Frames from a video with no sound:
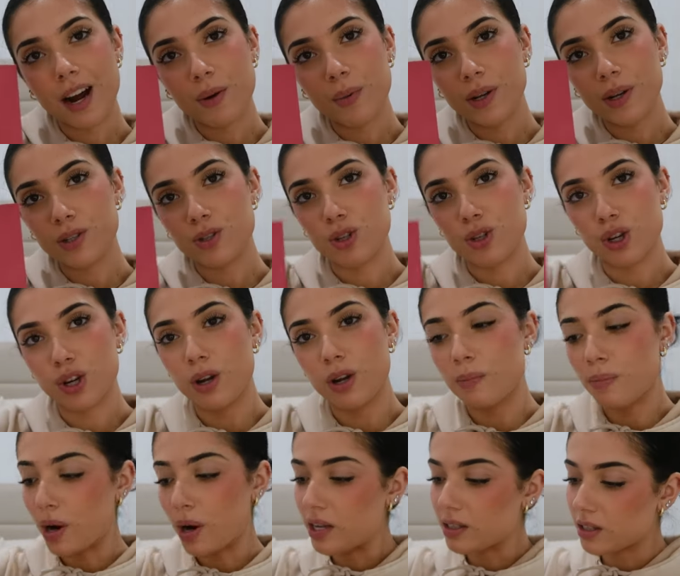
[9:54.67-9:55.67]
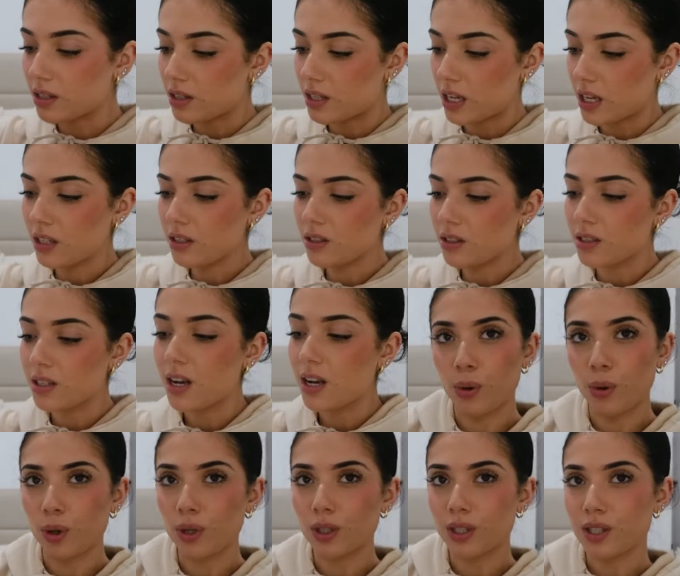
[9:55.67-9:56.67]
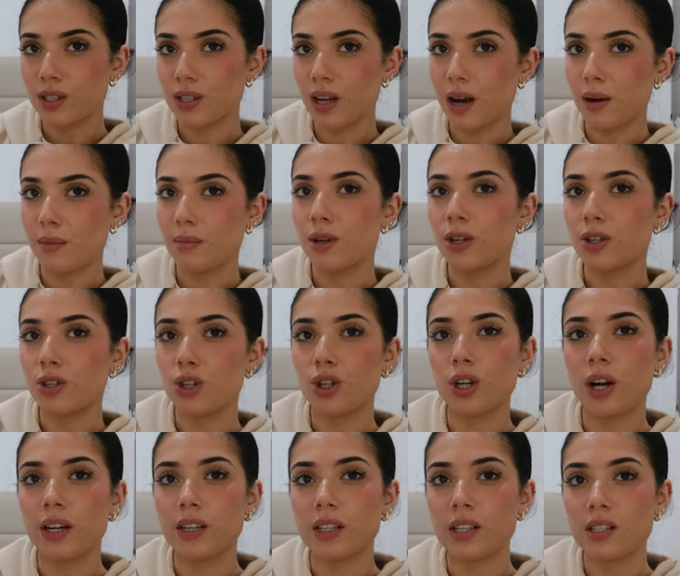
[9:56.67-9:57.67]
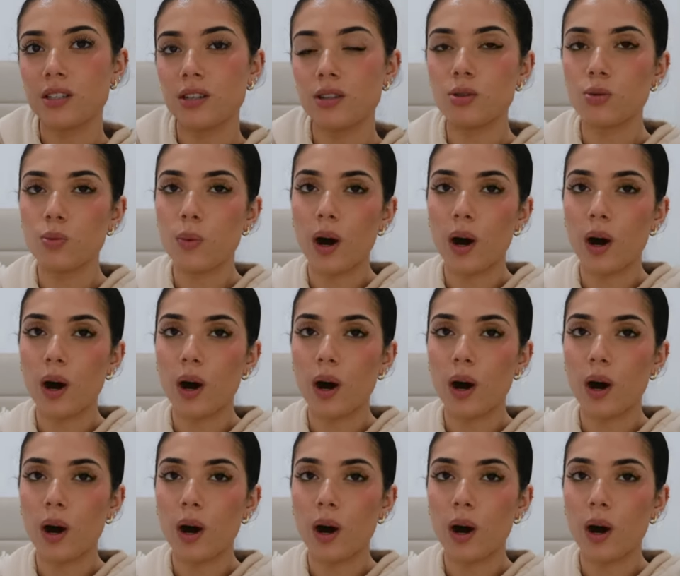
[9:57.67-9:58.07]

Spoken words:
I went to Bras and Things. I bought some new undies as